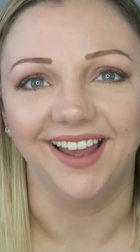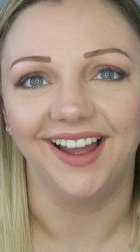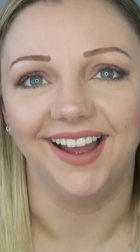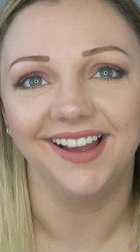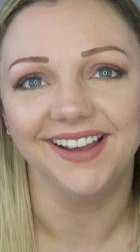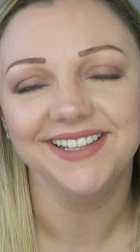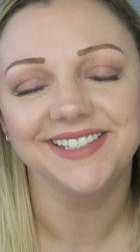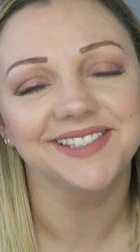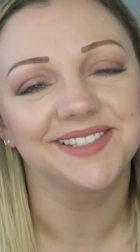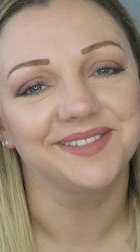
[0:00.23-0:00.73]

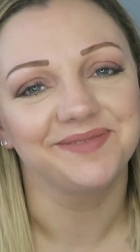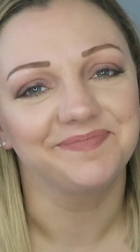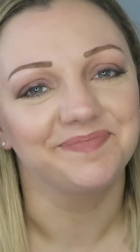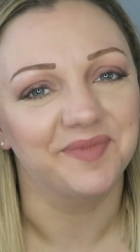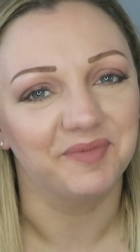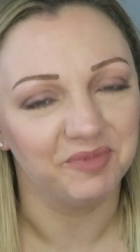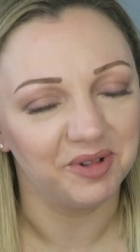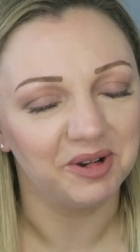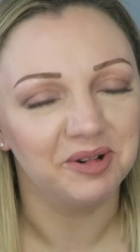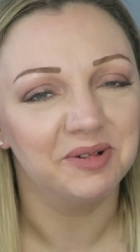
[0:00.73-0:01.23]
guys,
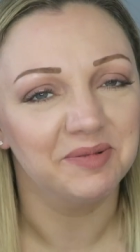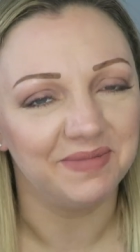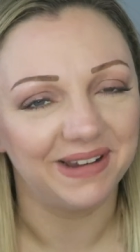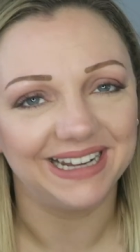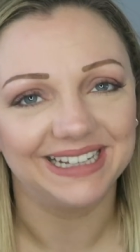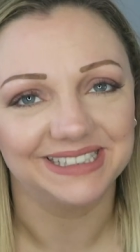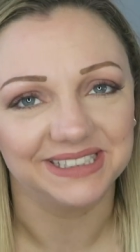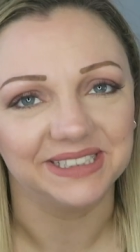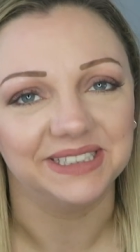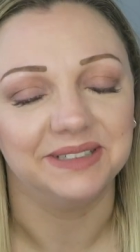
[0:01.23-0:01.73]
welcome
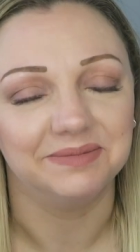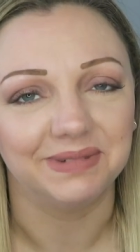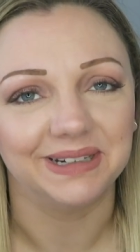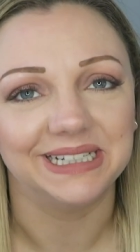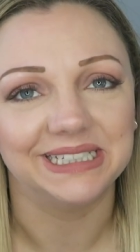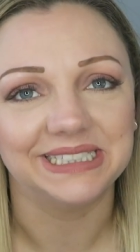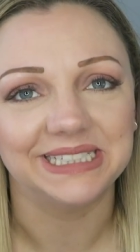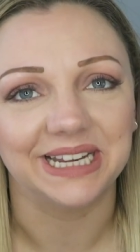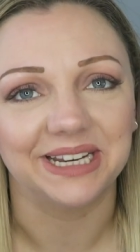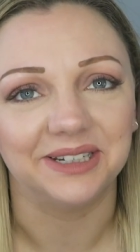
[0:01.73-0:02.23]
back to
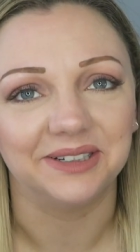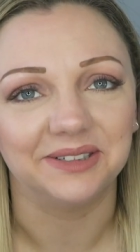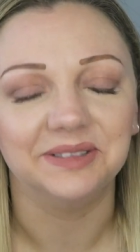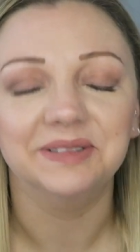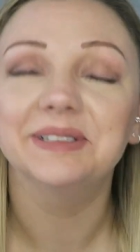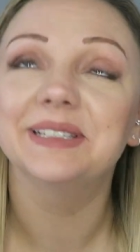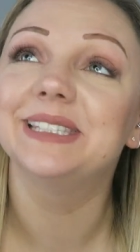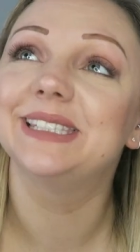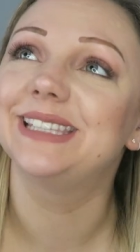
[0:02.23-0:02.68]
my channel.